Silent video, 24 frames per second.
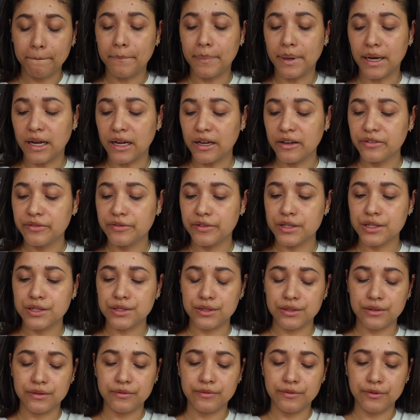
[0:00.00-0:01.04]
buff
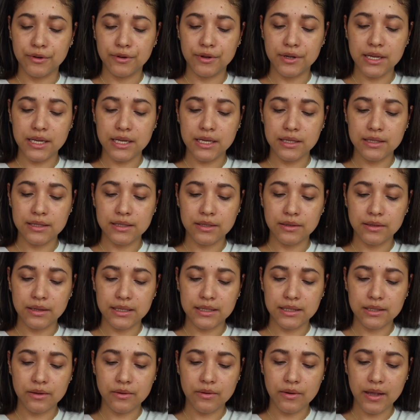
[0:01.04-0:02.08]
240. So
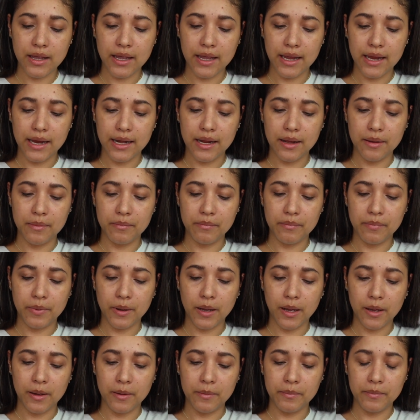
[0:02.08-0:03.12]
let's go ahead and
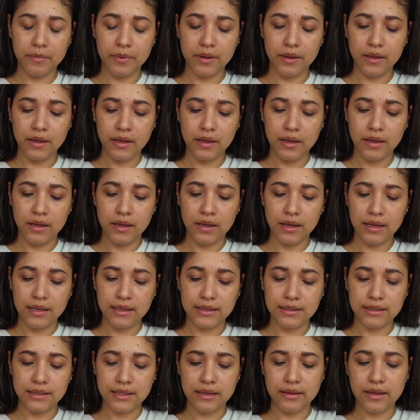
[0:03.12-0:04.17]
pump
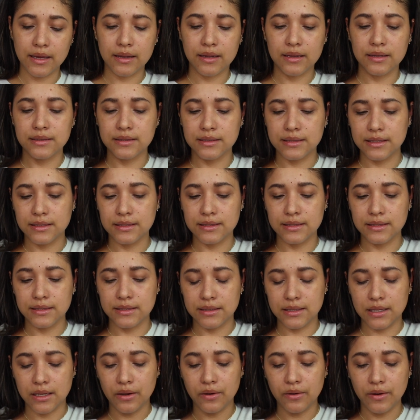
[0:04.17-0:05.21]
and see the
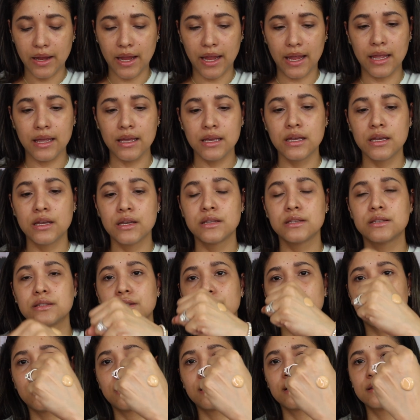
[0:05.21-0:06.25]
consistency. Okay,
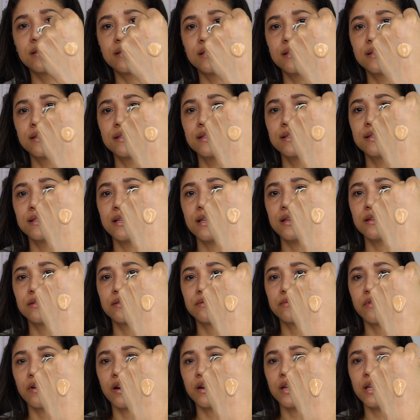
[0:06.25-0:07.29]
so the consistency
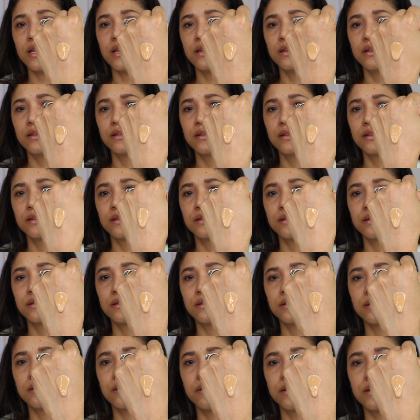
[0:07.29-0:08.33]
is runny.
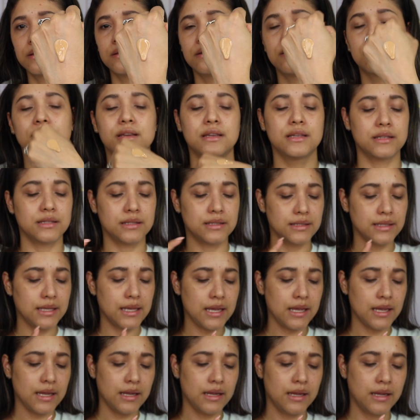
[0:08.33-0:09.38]
So as you can
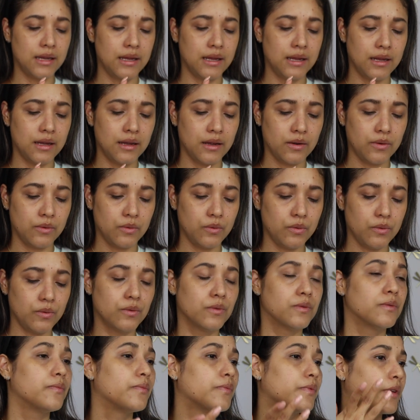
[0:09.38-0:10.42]
see,
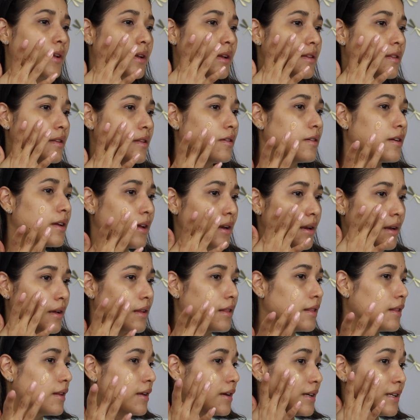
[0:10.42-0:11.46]
ooh, it's looking a
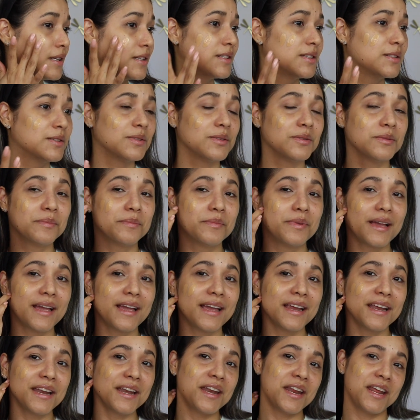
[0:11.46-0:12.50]
little
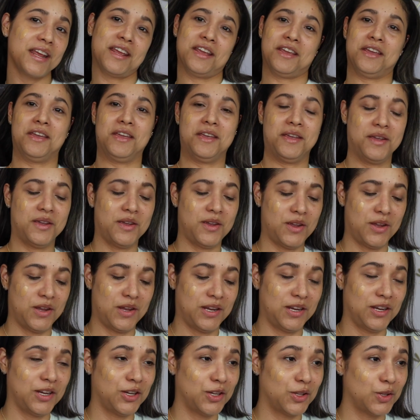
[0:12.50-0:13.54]
bit
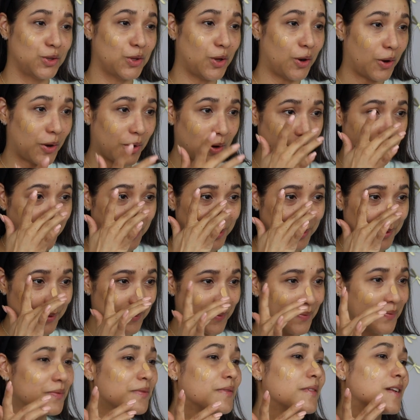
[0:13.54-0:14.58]
dark.
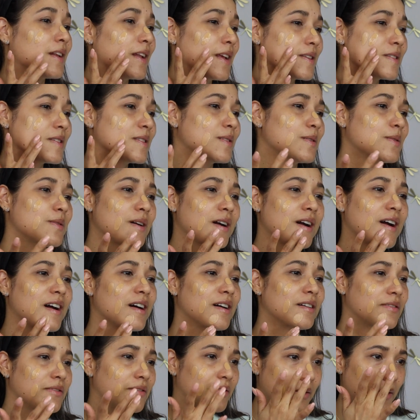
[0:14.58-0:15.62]
Let's do
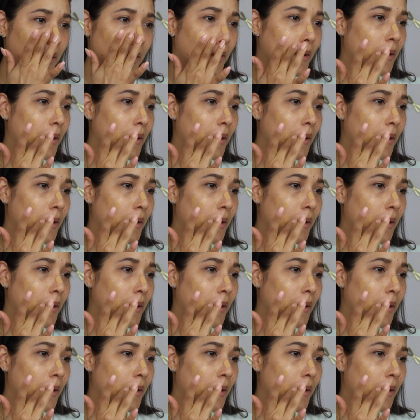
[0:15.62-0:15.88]
half